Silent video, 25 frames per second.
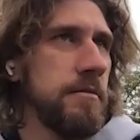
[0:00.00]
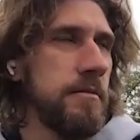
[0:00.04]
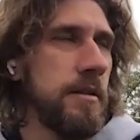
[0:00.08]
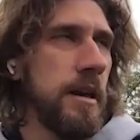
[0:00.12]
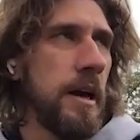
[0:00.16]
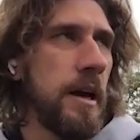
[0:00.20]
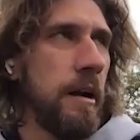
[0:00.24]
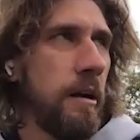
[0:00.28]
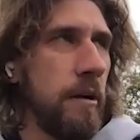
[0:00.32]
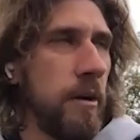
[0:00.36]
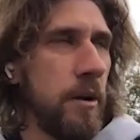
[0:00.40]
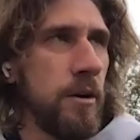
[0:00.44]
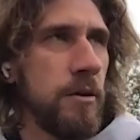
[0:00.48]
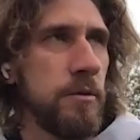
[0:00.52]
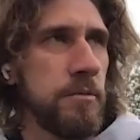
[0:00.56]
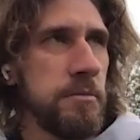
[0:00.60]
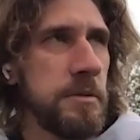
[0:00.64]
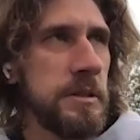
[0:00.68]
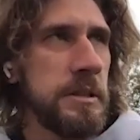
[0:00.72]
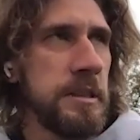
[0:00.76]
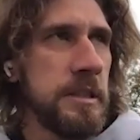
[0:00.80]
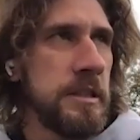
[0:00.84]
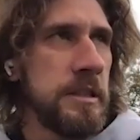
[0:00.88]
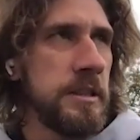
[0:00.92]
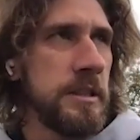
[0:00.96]
I don't know,
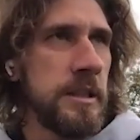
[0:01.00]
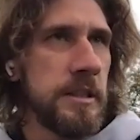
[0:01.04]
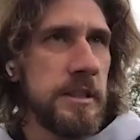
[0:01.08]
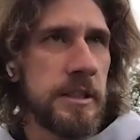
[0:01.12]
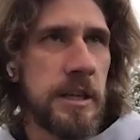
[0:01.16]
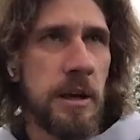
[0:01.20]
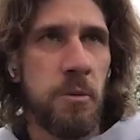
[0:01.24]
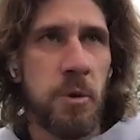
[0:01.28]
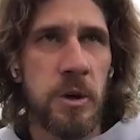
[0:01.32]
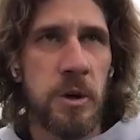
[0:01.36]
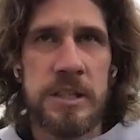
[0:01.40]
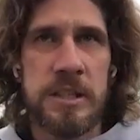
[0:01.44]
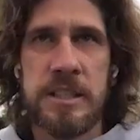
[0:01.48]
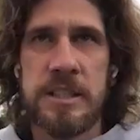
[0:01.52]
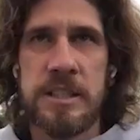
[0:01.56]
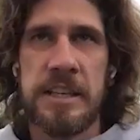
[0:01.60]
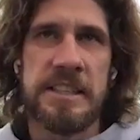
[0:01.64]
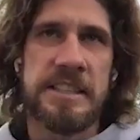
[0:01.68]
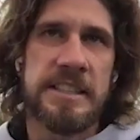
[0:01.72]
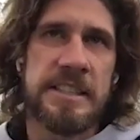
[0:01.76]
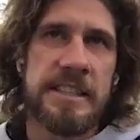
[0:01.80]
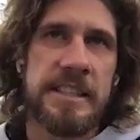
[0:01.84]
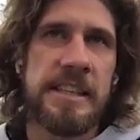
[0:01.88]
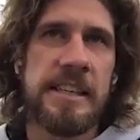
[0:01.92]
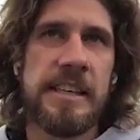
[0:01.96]
since I was
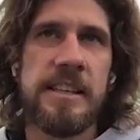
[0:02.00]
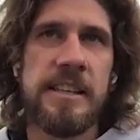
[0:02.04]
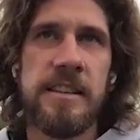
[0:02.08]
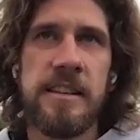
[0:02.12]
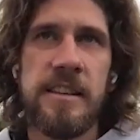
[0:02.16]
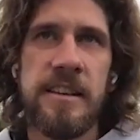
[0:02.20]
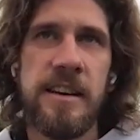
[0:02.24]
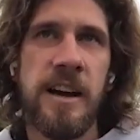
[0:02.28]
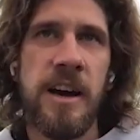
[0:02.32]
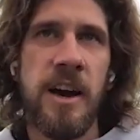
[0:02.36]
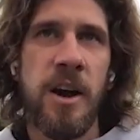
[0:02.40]
16,